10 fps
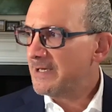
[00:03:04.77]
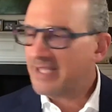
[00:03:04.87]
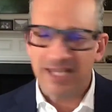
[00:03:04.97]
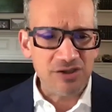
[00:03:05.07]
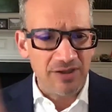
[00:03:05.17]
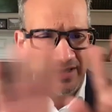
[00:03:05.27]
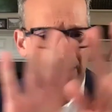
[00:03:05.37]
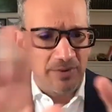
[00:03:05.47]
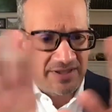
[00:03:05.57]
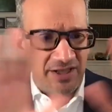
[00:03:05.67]
Occasionally they
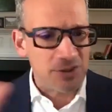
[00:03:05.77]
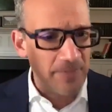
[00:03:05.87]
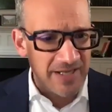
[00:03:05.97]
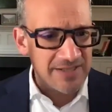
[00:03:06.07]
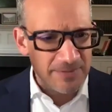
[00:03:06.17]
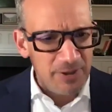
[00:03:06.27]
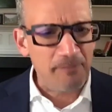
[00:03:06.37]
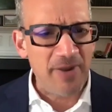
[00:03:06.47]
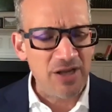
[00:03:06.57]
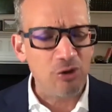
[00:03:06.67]
would touch bases,
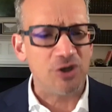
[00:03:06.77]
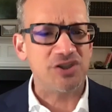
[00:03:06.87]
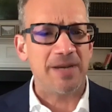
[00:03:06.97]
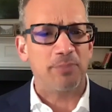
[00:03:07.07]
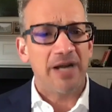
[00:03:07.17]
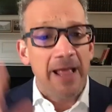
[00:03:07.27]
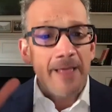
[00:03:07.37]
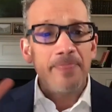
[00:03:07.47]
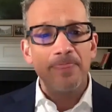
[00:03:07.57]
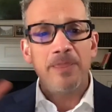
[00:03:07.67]
but by and large separate.
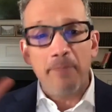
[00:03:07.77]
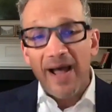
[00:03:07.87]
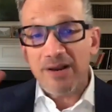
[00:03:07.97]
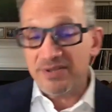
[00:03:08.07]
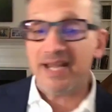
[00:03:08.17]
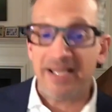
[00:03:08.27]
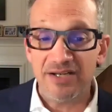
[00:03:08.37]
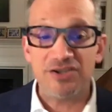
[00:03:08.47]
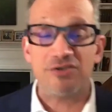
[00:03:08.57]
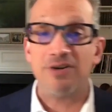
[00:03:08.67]
The biotech
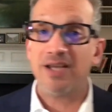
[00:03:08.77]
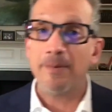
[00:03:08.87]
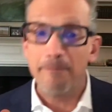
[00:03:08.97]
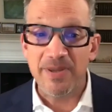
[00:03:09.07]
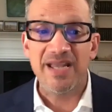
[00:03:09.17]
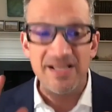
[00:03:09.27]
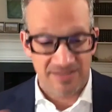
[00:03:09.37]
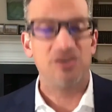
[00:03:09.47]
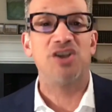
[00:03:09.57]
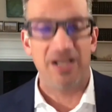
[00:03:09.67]
industry begins
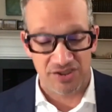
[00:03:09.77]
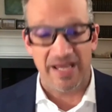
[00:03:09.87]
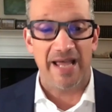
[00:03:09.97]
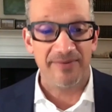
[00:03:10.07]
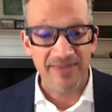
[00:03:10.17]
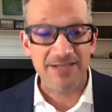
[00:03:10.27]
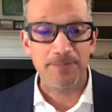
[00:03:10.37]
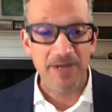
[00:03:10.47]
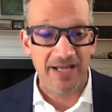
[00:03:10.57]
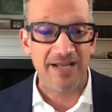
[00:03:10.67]
to change that. And this
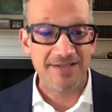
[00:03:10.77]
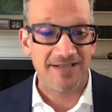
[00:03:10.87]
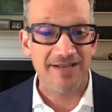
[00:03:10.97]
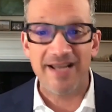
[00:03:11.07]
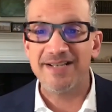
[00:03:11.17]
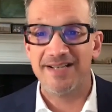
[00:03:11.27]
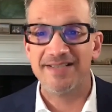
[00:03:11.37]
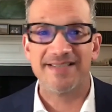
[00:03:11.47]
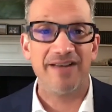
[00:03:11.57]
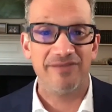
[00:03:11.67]
begins in
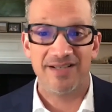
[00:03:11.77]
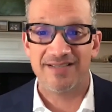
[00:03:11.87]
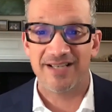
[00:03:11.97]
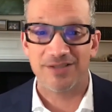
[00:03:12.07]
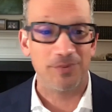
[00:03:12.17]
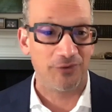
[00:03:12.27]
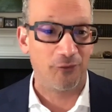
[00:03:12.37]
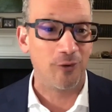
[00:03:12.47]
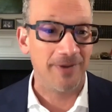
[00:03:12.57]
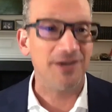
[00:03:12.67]
1976 with the
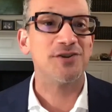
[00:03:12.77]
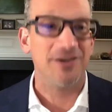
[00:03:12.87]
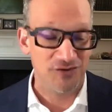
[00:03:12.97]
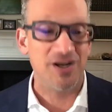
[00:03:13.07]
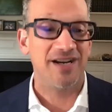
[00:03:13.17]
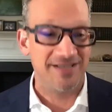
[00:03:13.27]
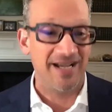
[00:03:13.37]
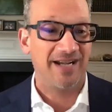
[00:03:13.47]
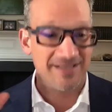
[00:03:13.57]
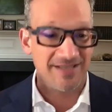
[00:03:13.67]
formation of
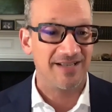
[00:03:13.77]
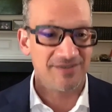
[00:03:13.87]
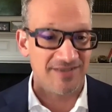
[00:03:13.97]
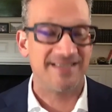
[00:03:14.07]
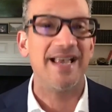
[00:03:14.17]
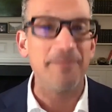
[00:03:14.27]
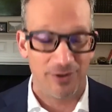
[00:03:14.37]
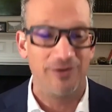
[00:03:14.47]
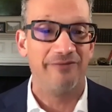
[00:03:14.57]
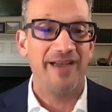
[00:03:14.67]
Genentech. It's like a
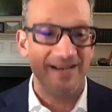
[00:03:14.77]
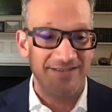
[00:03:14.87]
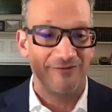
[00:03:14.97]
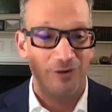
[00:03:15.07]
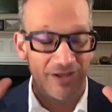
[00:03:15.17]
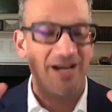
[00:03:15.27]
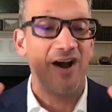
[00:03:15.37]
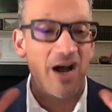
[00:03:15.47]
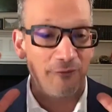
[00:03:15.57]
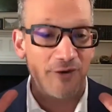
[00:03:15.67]
seminal event of really
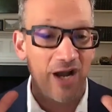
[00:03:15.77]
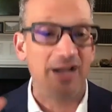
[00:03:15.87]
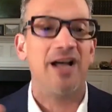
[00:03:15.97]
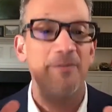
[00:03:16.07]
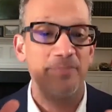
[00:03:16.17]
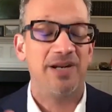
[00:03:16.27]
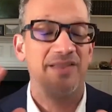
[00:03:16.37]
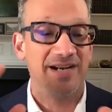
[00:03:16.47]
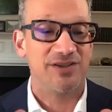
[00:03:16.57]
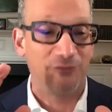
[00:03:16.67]
a company
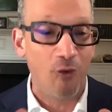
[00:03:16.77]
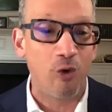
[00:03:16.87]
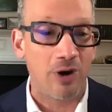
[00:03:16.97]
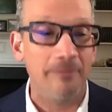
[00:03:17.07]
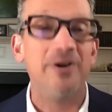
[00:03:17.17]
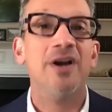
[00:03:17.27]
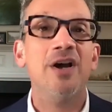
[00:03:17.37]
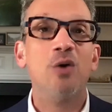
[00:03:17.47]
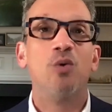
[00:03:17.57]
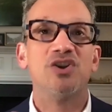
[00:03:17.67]
that is formed,
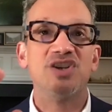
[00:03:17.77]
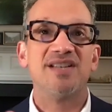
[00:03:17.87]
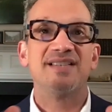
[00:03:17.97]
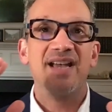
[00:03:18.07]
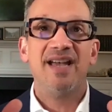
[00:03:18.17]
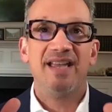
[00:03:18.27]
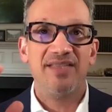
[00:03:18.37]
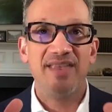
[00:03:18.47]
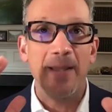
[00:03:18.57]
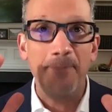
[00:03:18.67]
which is
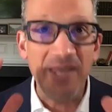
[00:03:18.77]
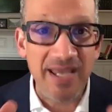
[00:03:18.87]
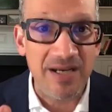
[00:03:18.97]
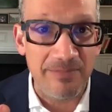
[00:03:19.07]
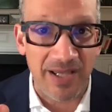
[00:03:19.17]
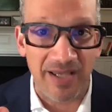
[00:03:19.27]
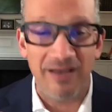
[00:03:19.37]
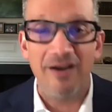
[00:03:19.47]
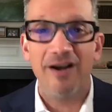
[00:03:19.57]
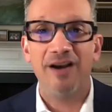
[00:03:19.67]
the epitome
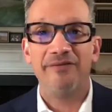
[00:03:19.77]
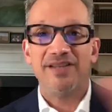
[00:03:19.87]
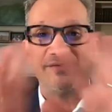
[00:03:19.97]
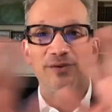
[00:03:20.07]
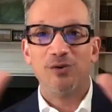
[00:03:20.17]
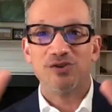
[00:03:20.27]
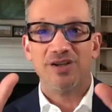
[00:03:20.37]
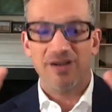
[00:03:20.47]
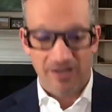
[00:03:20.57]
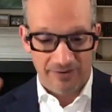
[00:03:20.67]
of this
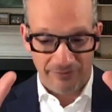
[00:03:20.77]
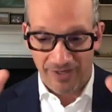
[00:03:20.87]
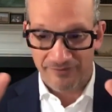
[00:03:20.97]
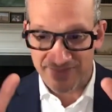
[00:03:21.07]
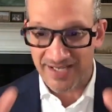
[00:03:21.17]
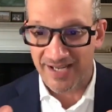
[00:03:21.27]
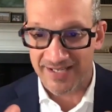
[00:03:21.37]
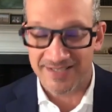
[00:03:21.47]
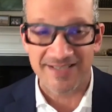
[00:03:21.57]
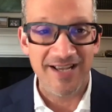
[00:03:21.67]
fusion of
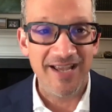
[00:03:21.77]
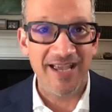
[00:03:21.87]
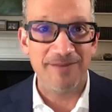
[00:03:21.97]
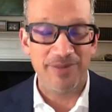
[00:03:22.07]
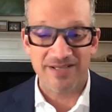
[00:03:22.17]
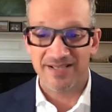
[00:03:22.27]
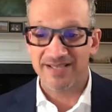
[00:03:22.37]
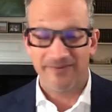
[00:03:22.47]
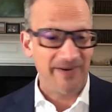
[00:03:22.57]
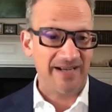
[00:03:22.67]
science and business.
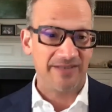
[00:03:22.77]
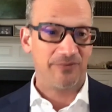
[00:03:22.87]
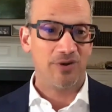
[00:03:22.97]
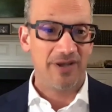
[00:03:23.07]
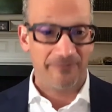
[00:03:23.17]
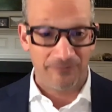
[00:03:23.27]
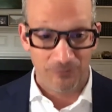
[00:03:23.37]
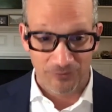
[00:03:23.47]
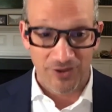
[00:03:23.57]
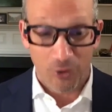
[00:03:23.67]
In fact, if
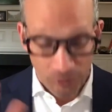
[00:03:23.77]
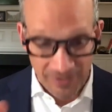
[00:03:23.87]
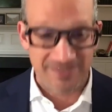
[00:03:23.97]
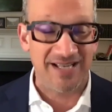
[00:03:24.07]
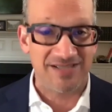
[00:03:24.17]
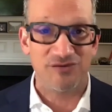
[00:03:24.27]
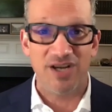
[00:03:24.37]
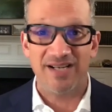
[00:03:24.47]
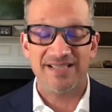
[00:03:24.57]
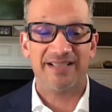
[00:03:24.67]
the earliest days of
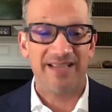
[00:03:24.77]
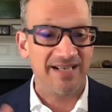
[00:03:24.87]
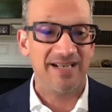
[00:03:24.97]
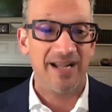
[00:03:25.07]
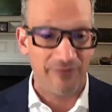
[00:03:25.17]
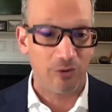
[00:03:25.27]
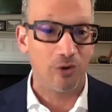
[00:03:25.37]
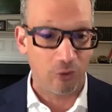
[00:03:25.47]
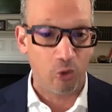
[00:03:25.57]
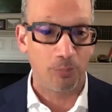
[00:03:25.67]
Genentech, they didn't have their
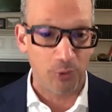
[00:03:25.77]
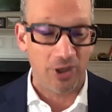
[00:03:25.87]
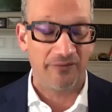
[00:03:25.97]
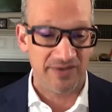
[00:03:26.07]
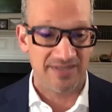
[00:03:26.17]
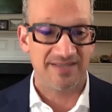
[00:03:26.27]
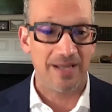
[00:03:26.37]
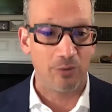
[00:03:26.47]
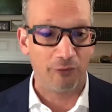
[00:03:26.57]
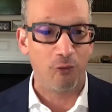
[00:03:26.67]
own corporate offices. They
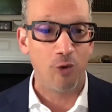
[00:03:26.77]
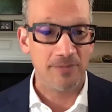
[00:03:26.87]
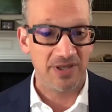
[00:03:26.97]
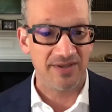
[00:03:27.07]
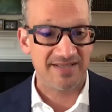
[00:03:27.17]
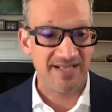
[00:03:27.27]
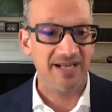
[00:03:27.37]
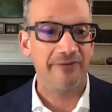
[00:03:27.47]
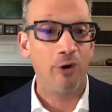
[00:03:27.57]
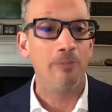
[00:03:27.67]
were formed in the
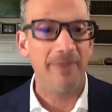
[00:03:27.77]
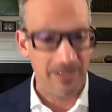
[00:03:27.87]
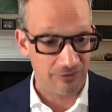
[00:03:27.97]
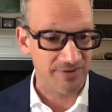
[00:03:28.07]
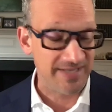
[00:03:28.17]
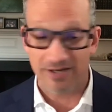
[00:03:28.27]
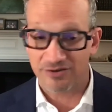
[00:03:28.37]
City of Hope Medical Center.